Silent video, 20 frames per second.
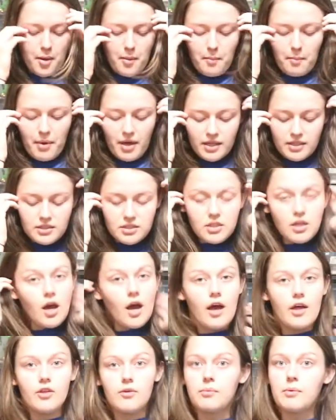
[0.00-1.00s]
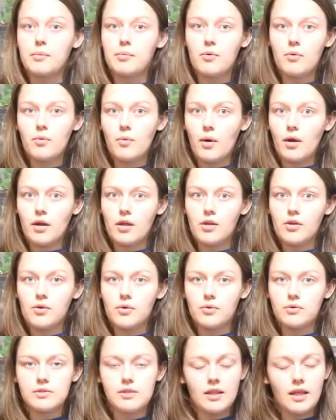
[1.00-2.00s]
but other people want to
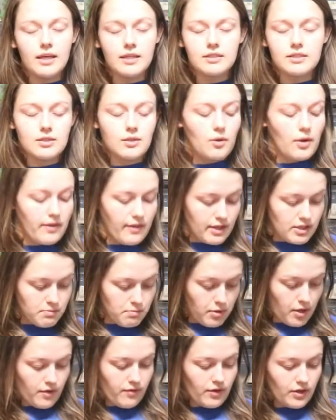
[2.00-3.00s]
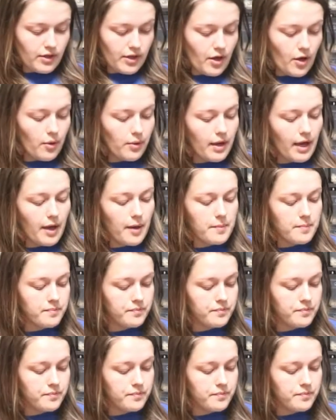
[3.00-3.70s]
use lights and that's perfectly okay.